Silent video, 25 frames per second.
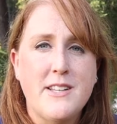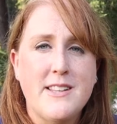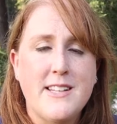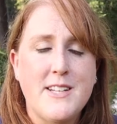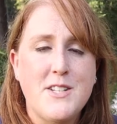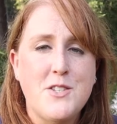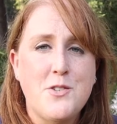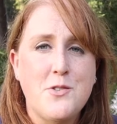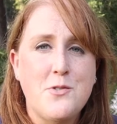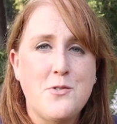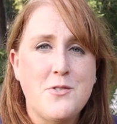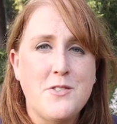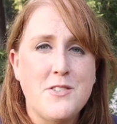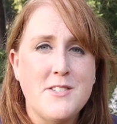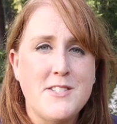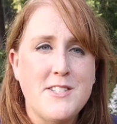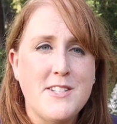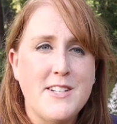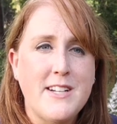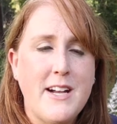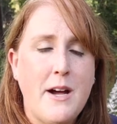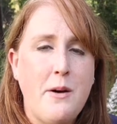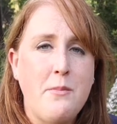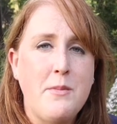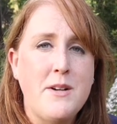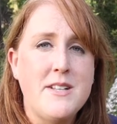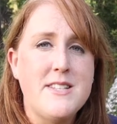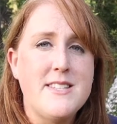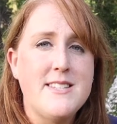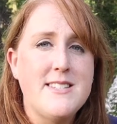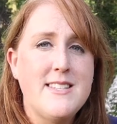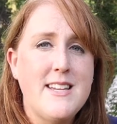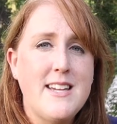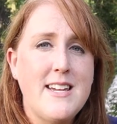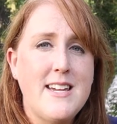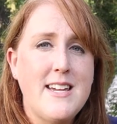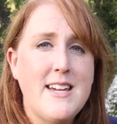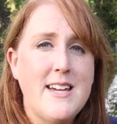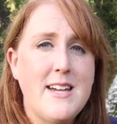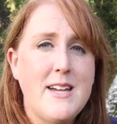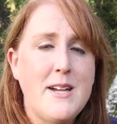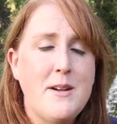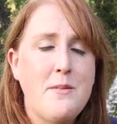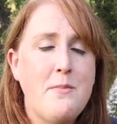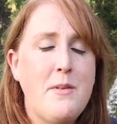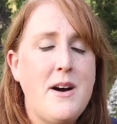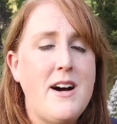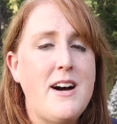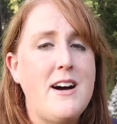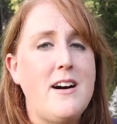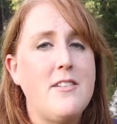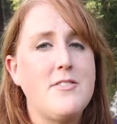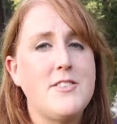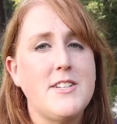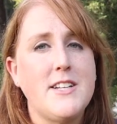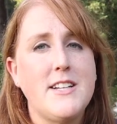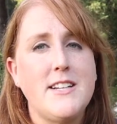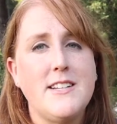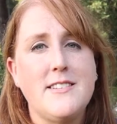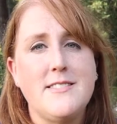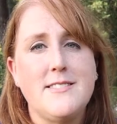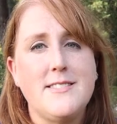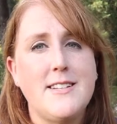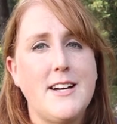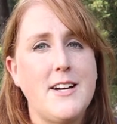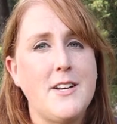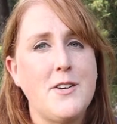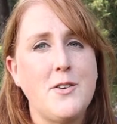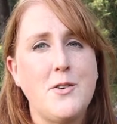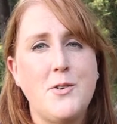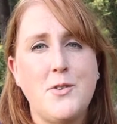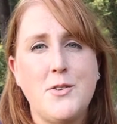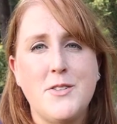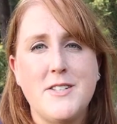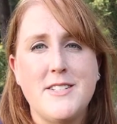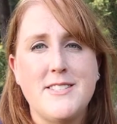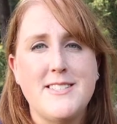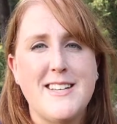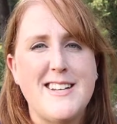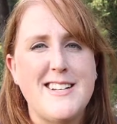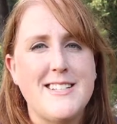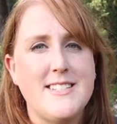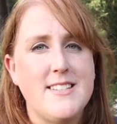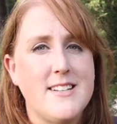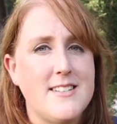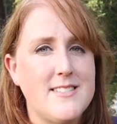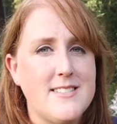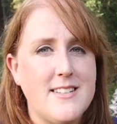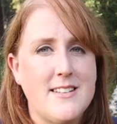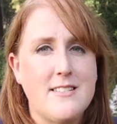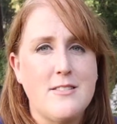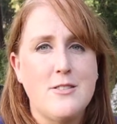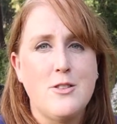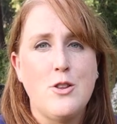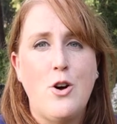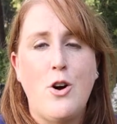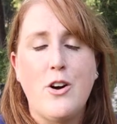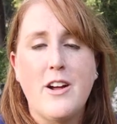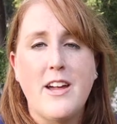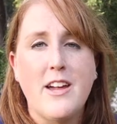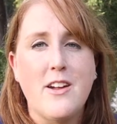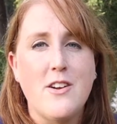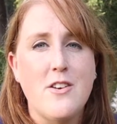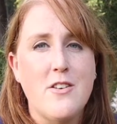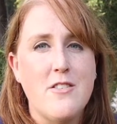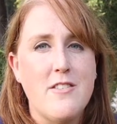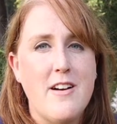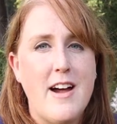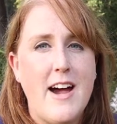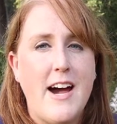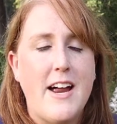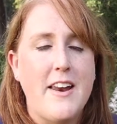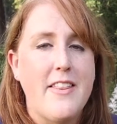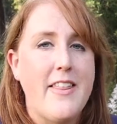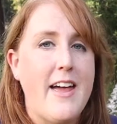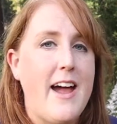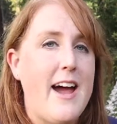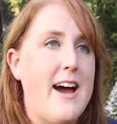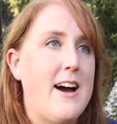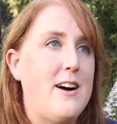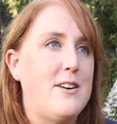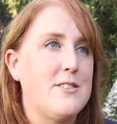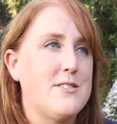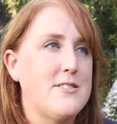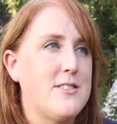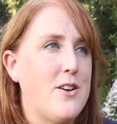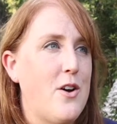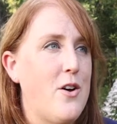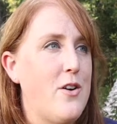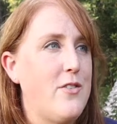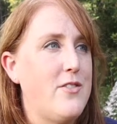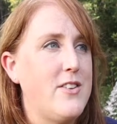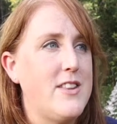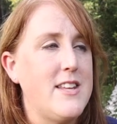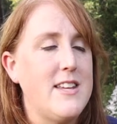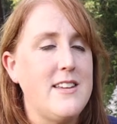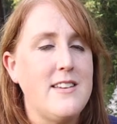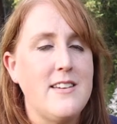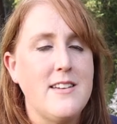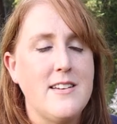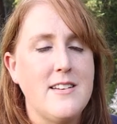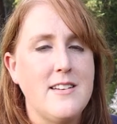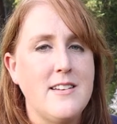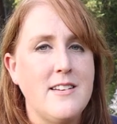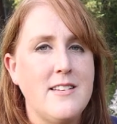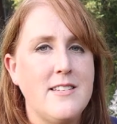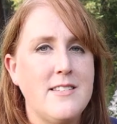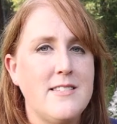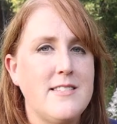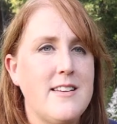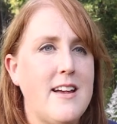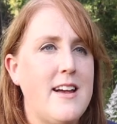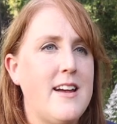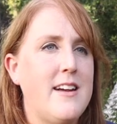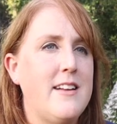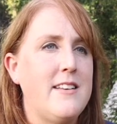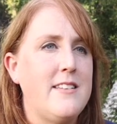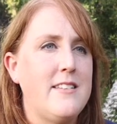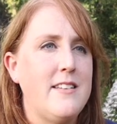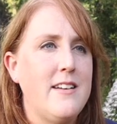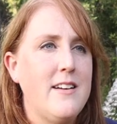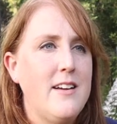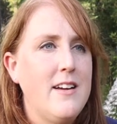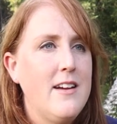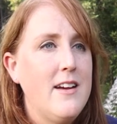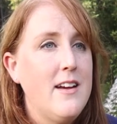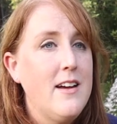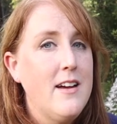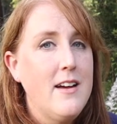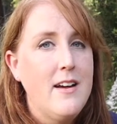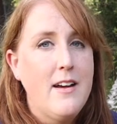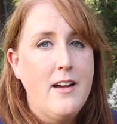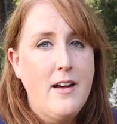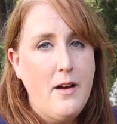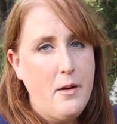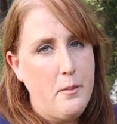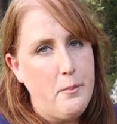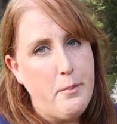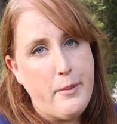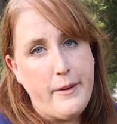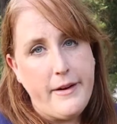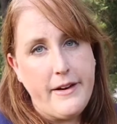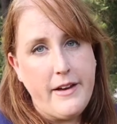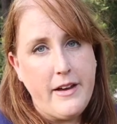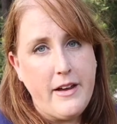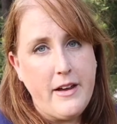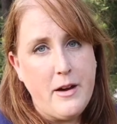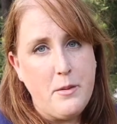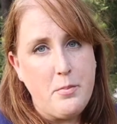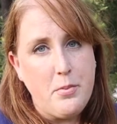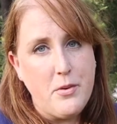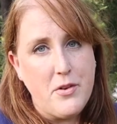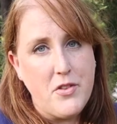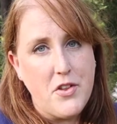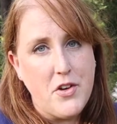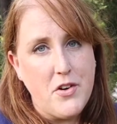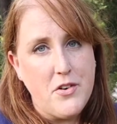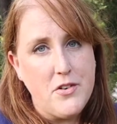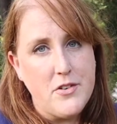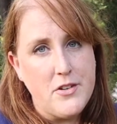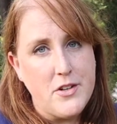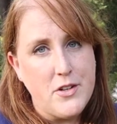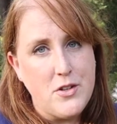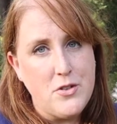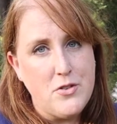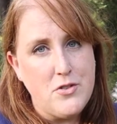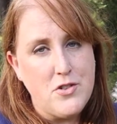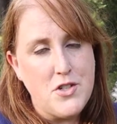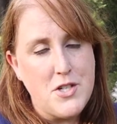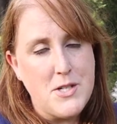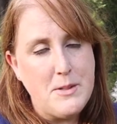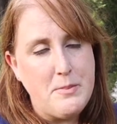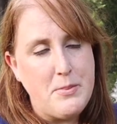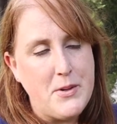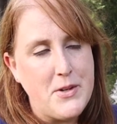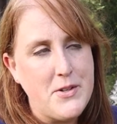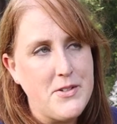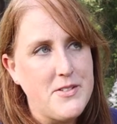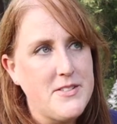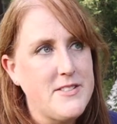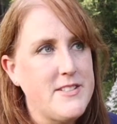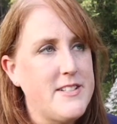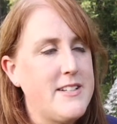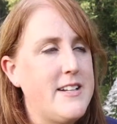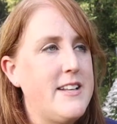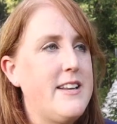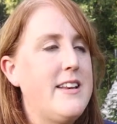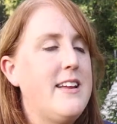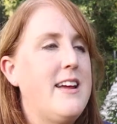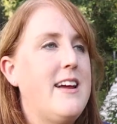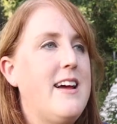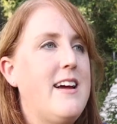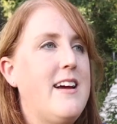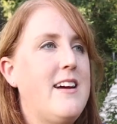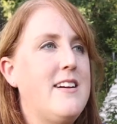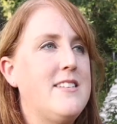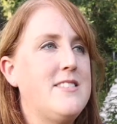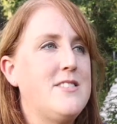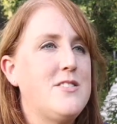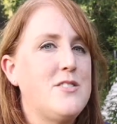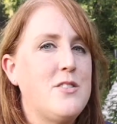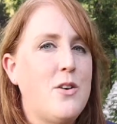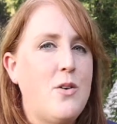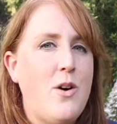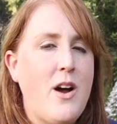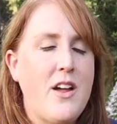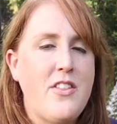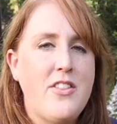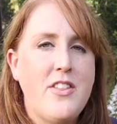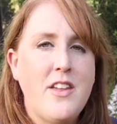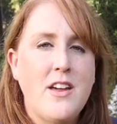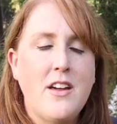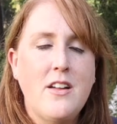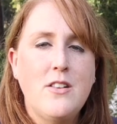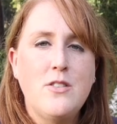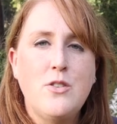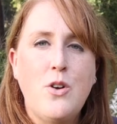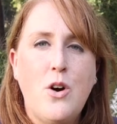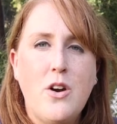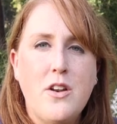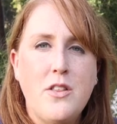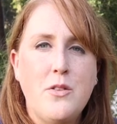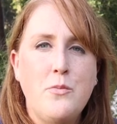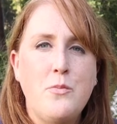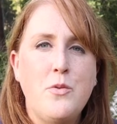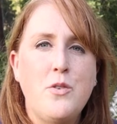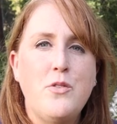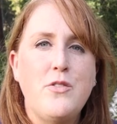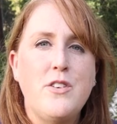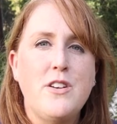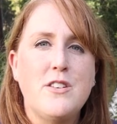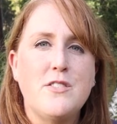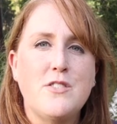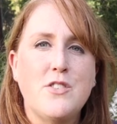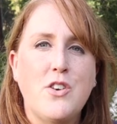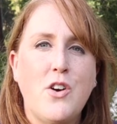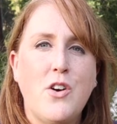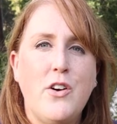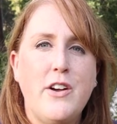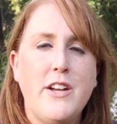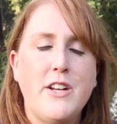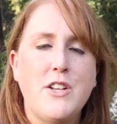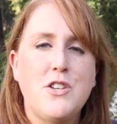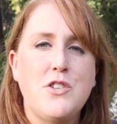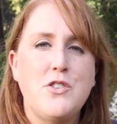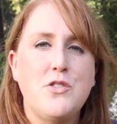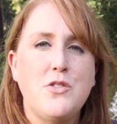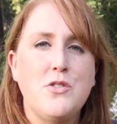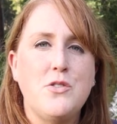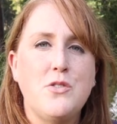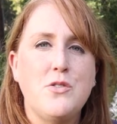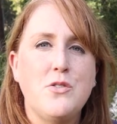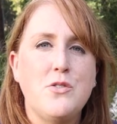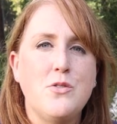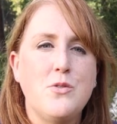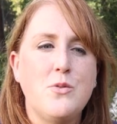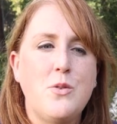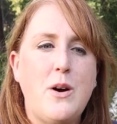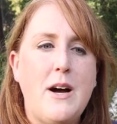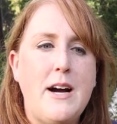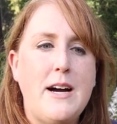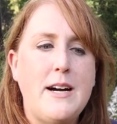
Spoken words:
their children to come and see him after he's done all these antics, like locking her out of the house over the years and breaking up with her on a Gucci post-it. And so I think a lot of the movie is going to